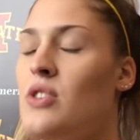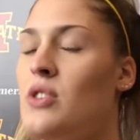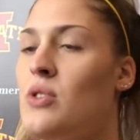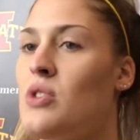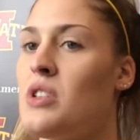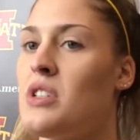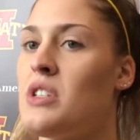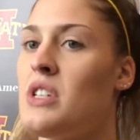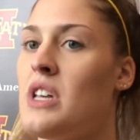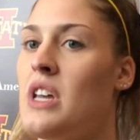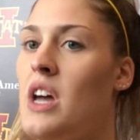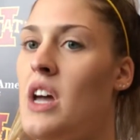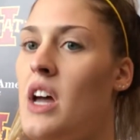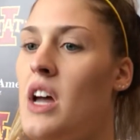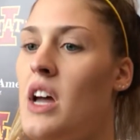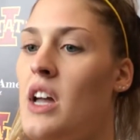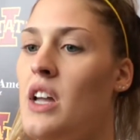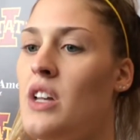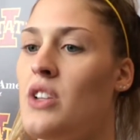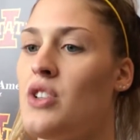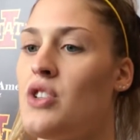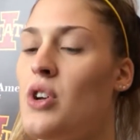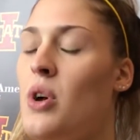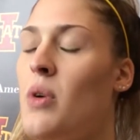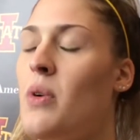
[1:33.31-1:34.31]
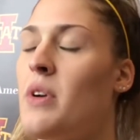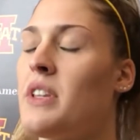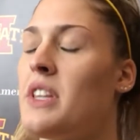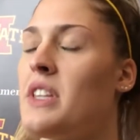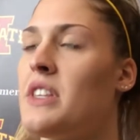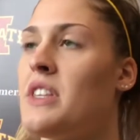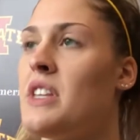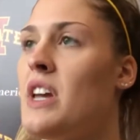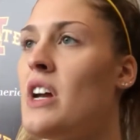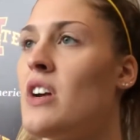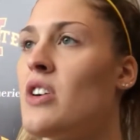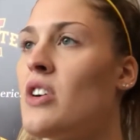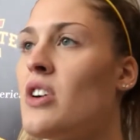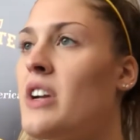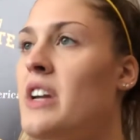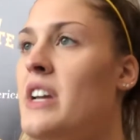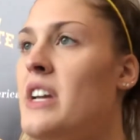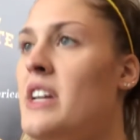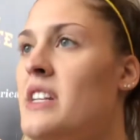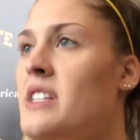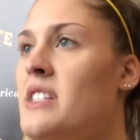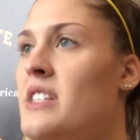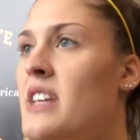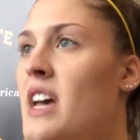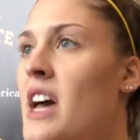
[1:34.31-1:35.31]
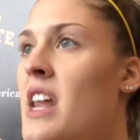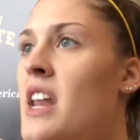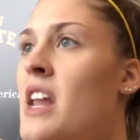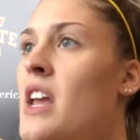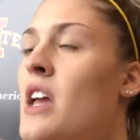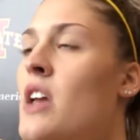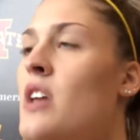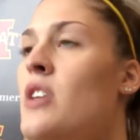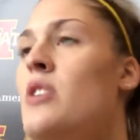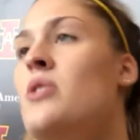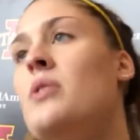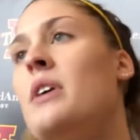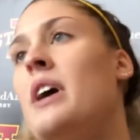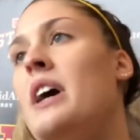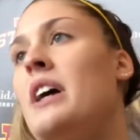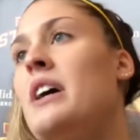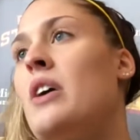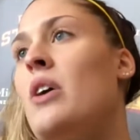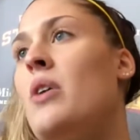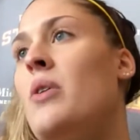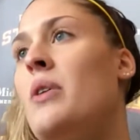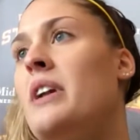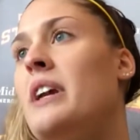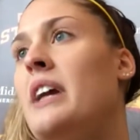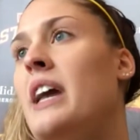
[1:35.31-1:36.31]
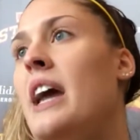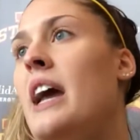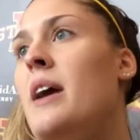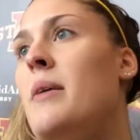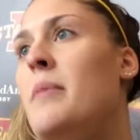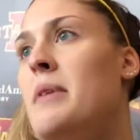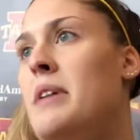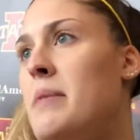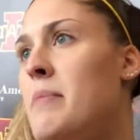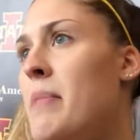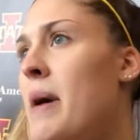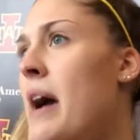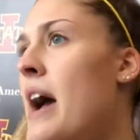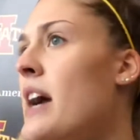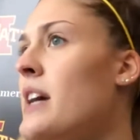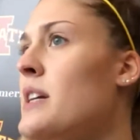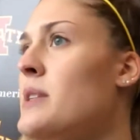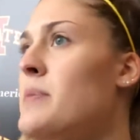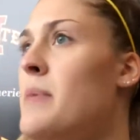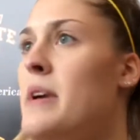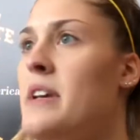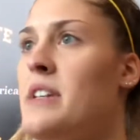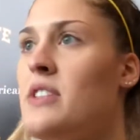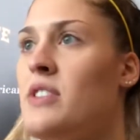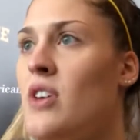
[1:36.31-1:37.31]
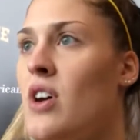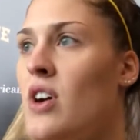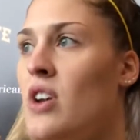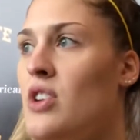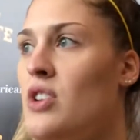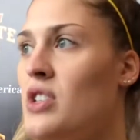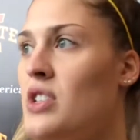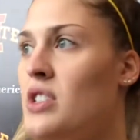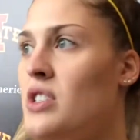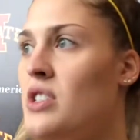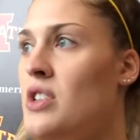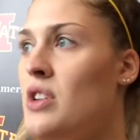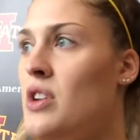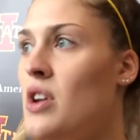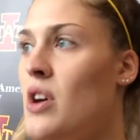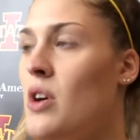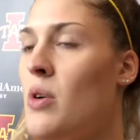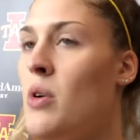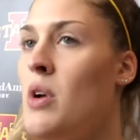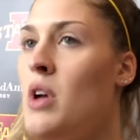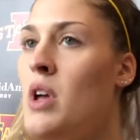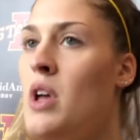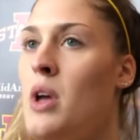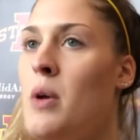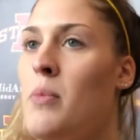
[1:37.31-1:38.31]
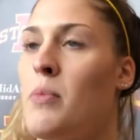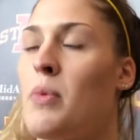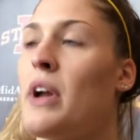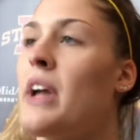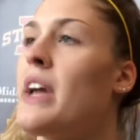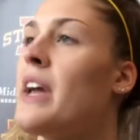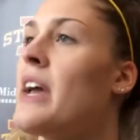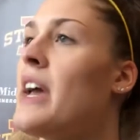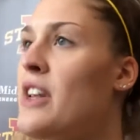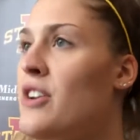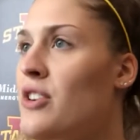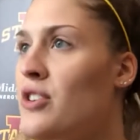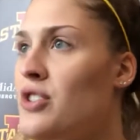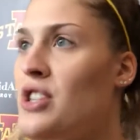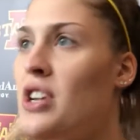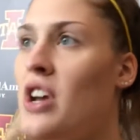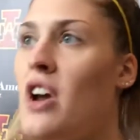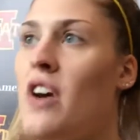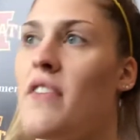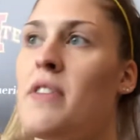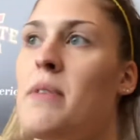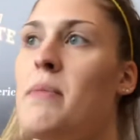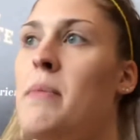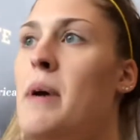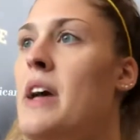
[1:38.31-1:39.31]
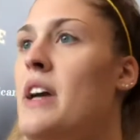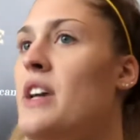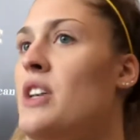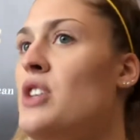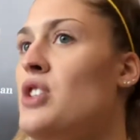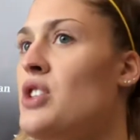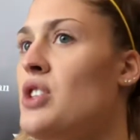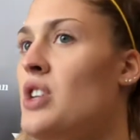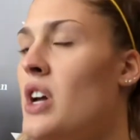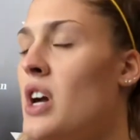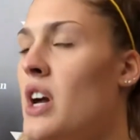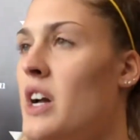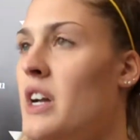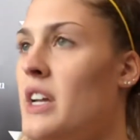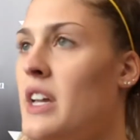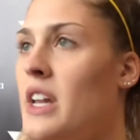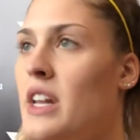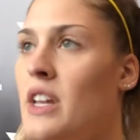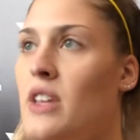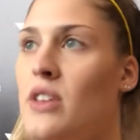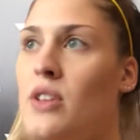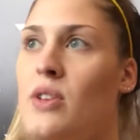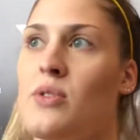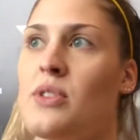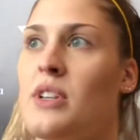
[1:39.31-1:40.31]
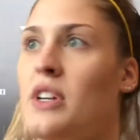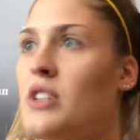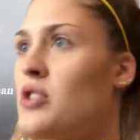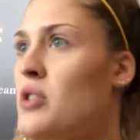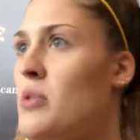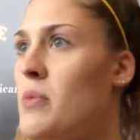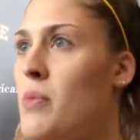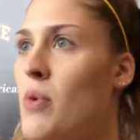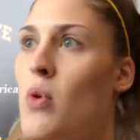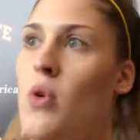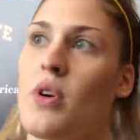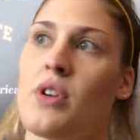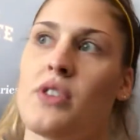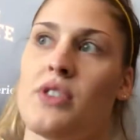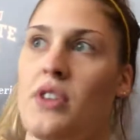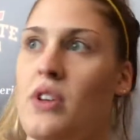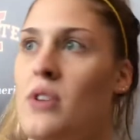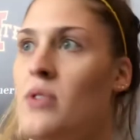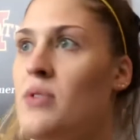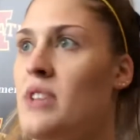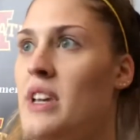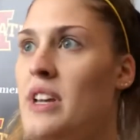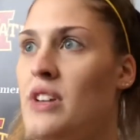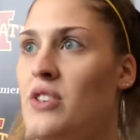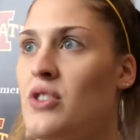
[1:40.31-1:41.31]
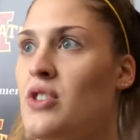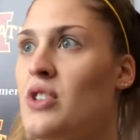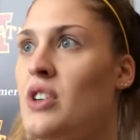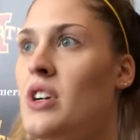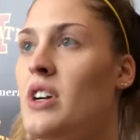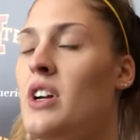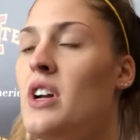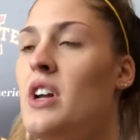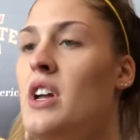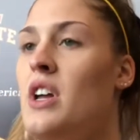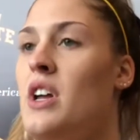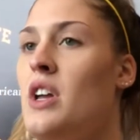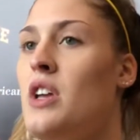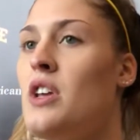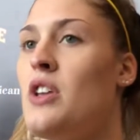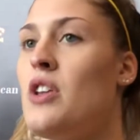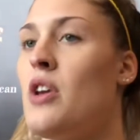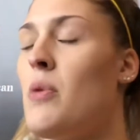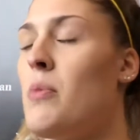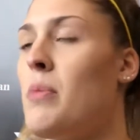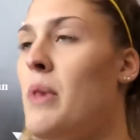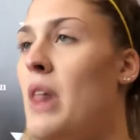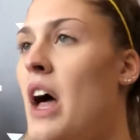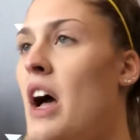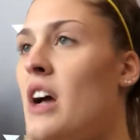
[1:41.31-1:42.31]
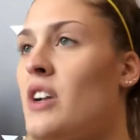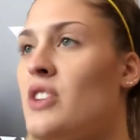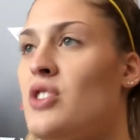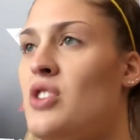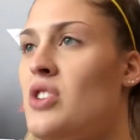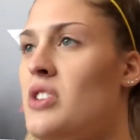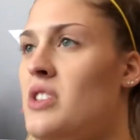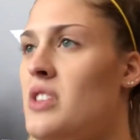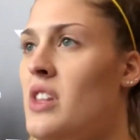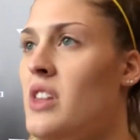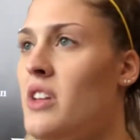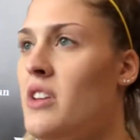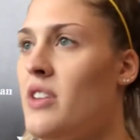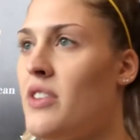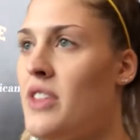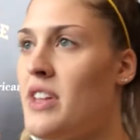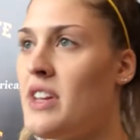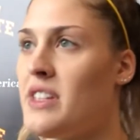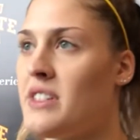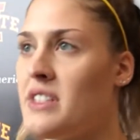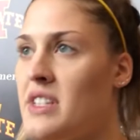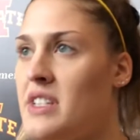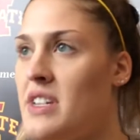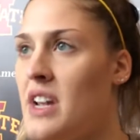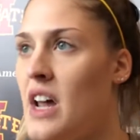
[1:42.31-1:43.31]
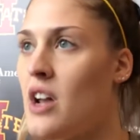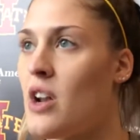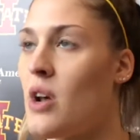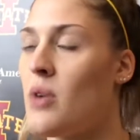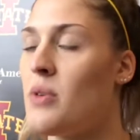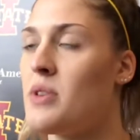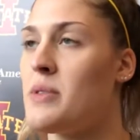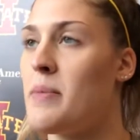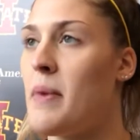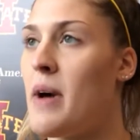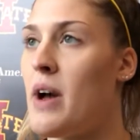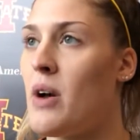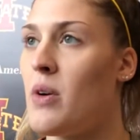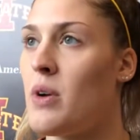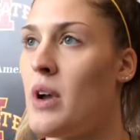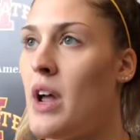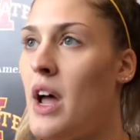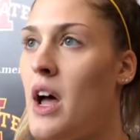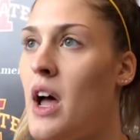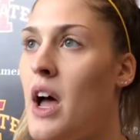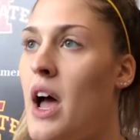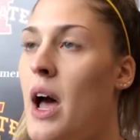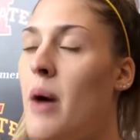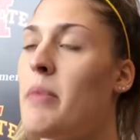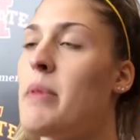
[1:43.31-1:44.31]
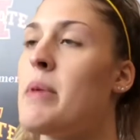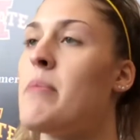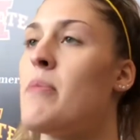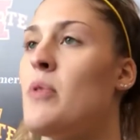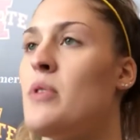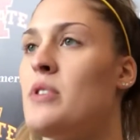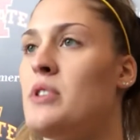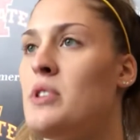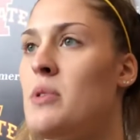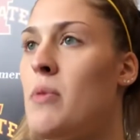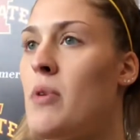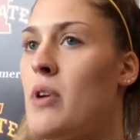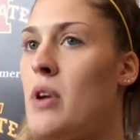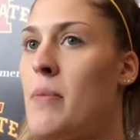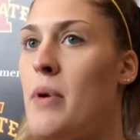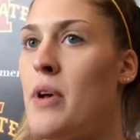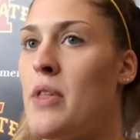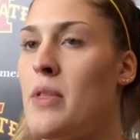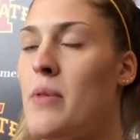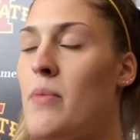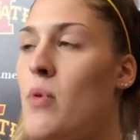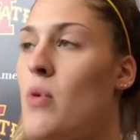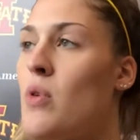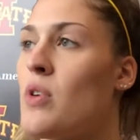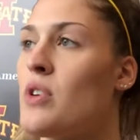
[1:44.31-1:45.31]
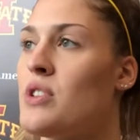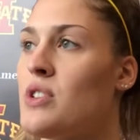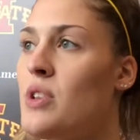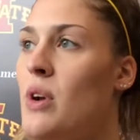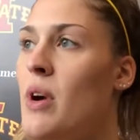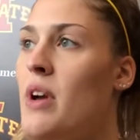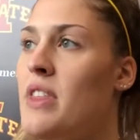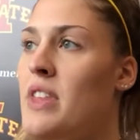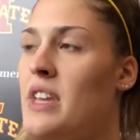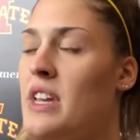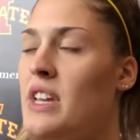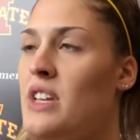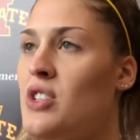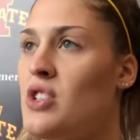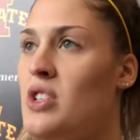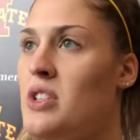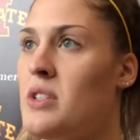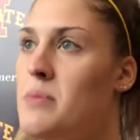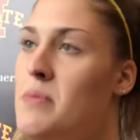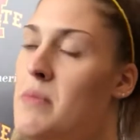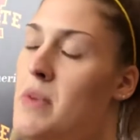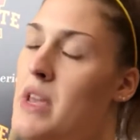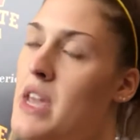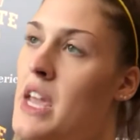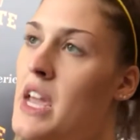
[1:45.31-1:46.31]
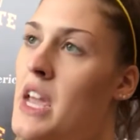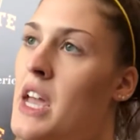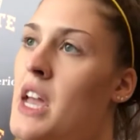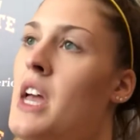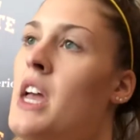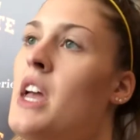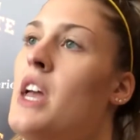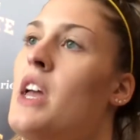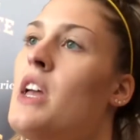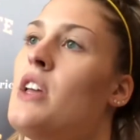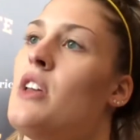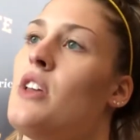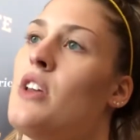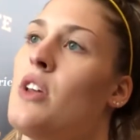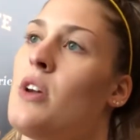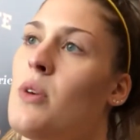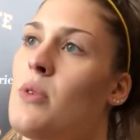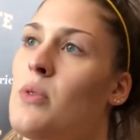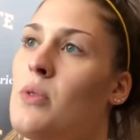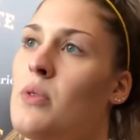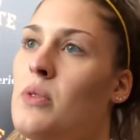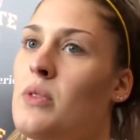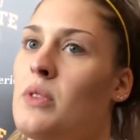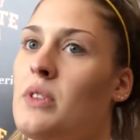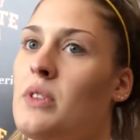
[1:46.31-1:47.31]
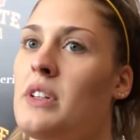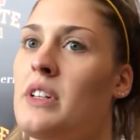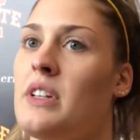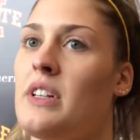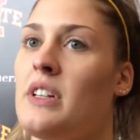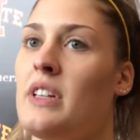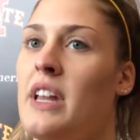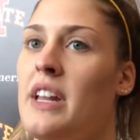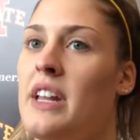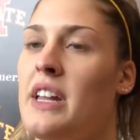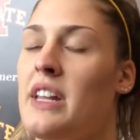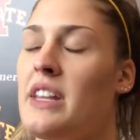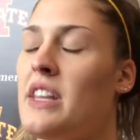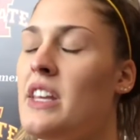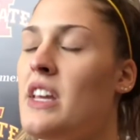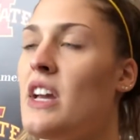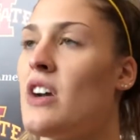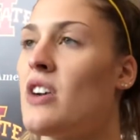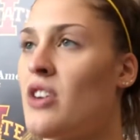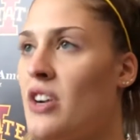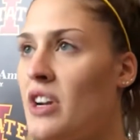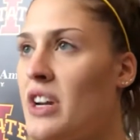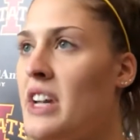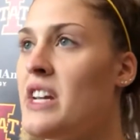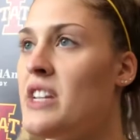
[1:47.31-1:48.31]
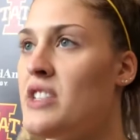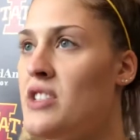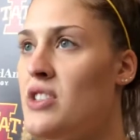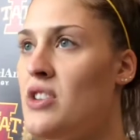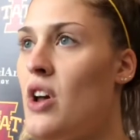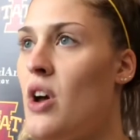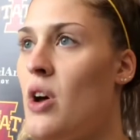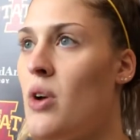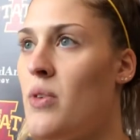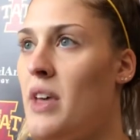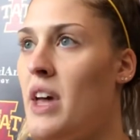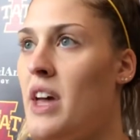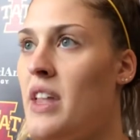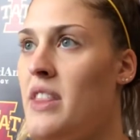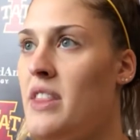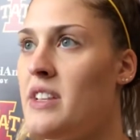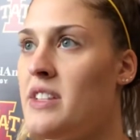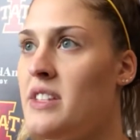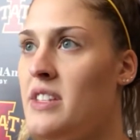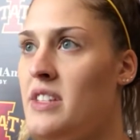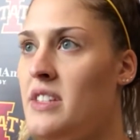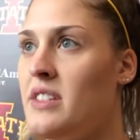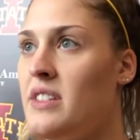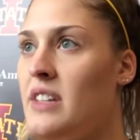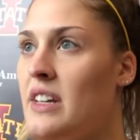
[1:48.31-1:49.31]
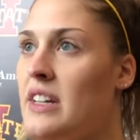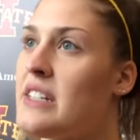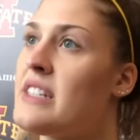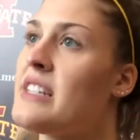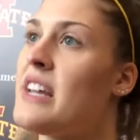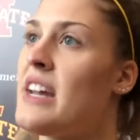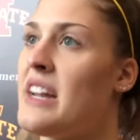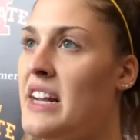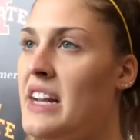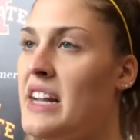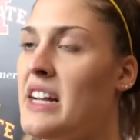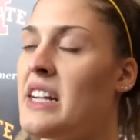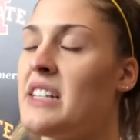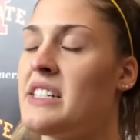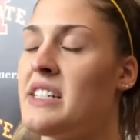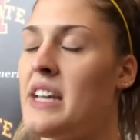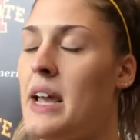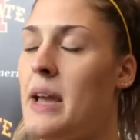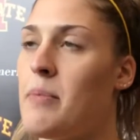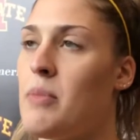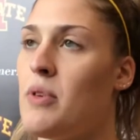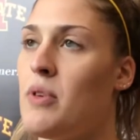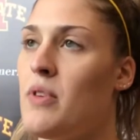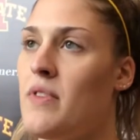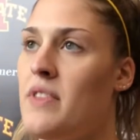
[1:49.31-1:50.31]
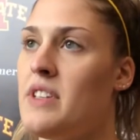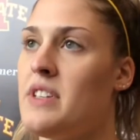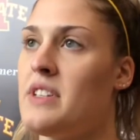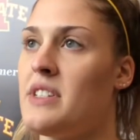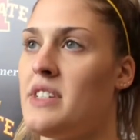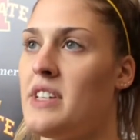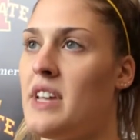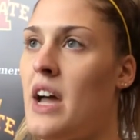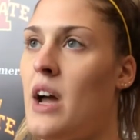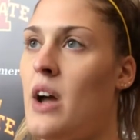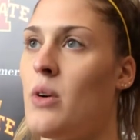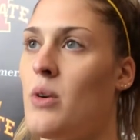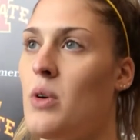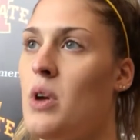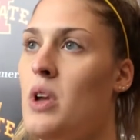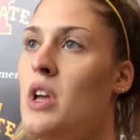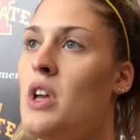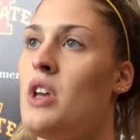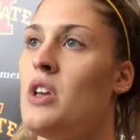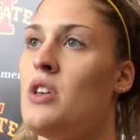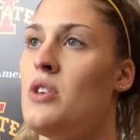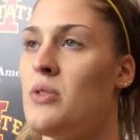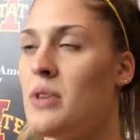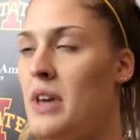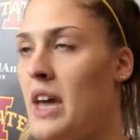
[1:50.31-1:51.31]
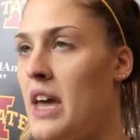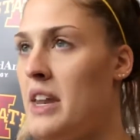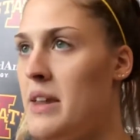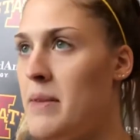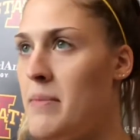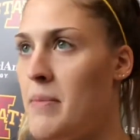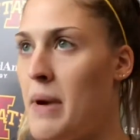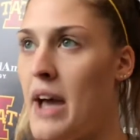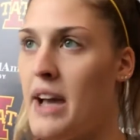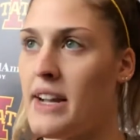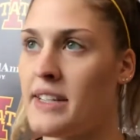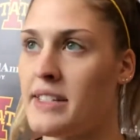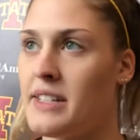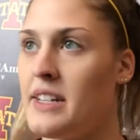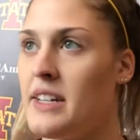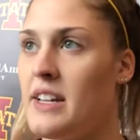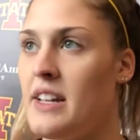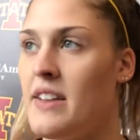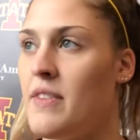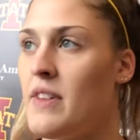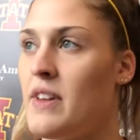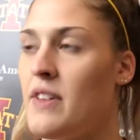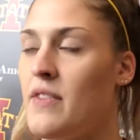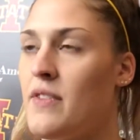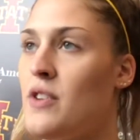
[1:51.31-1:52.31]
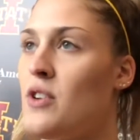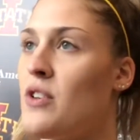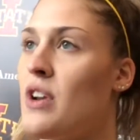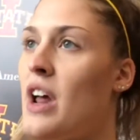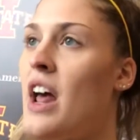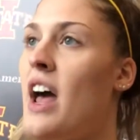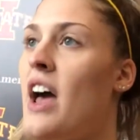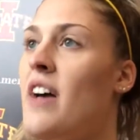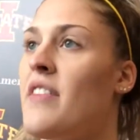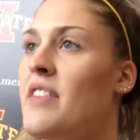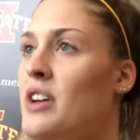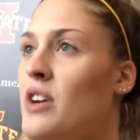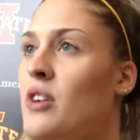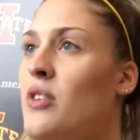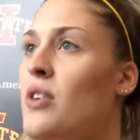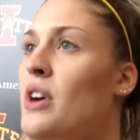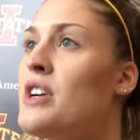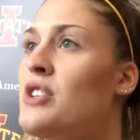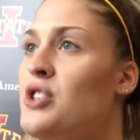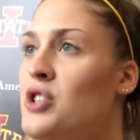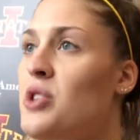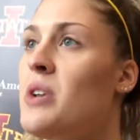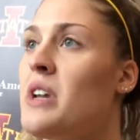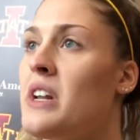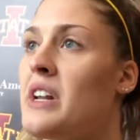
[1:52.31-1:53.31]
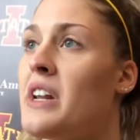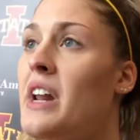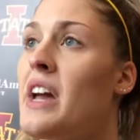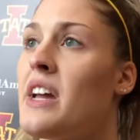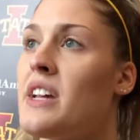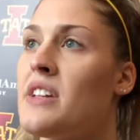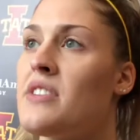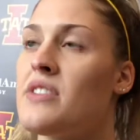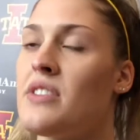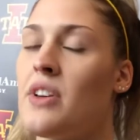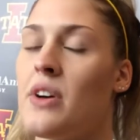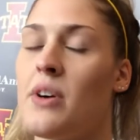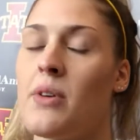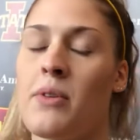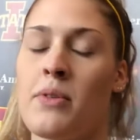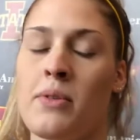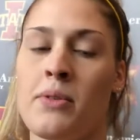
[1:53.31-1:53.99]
So just showing that the younger kids that you can go in a game and impact based on just, you know, bringing energy off the bench, getting those extra boards, those extra, you know, blocks, just the little things. It's not always about how many points you put up on the board. So I think it's just me, you know, letting the younger kids know that this is like setting an example of this is how you can impact it, even if you're not having a great shooting night. So